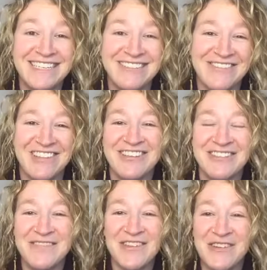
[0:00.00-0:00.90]
For those
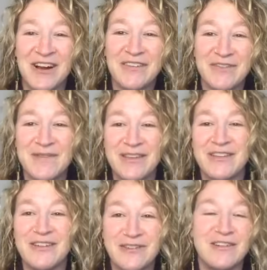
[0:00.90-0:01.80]
of you who aren't
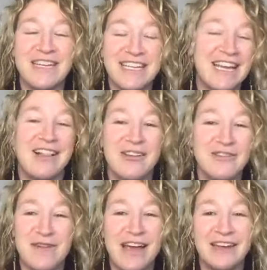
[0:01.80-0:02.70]
familiar, green, yellow,
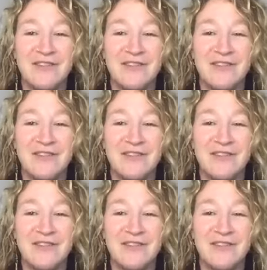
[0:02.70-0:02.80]
red,